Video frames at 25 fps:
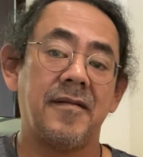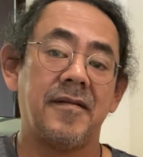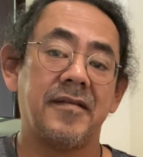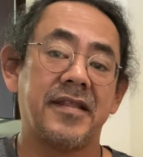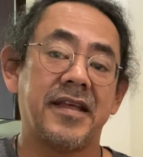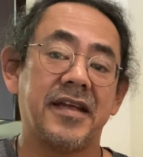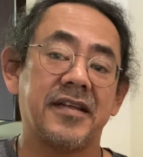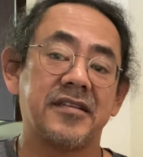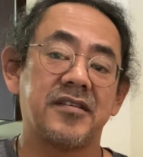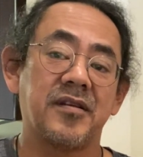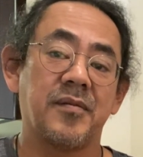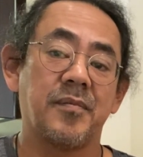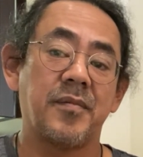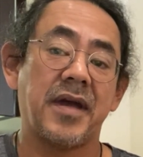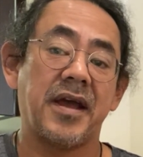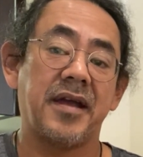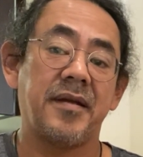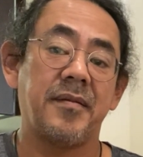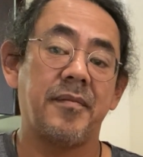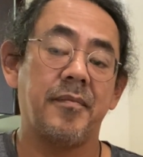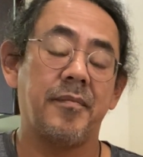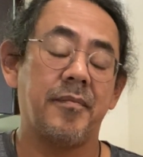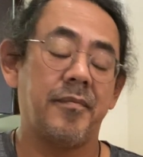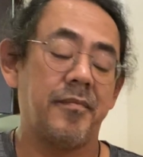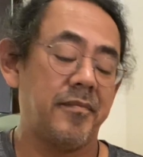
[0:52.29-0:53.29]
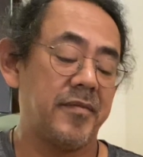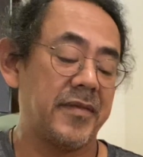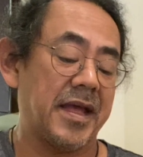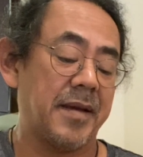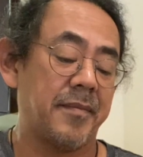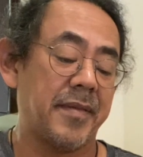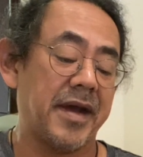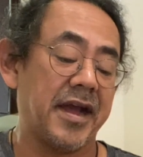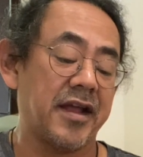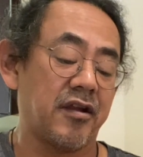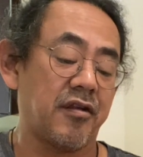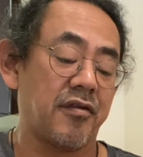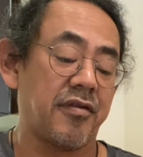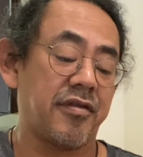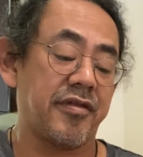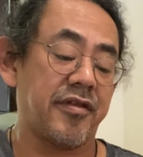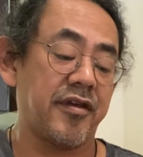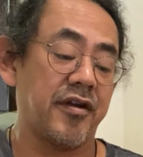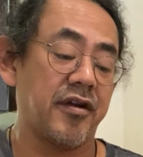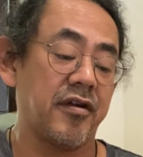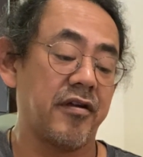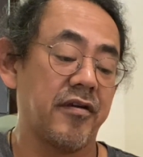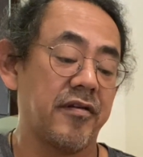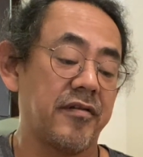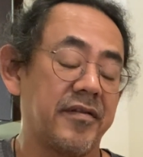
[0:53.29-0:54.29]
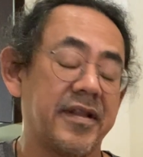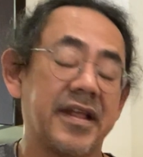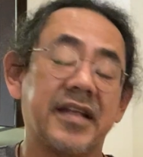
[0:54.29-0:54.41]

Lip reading: That's that minor third.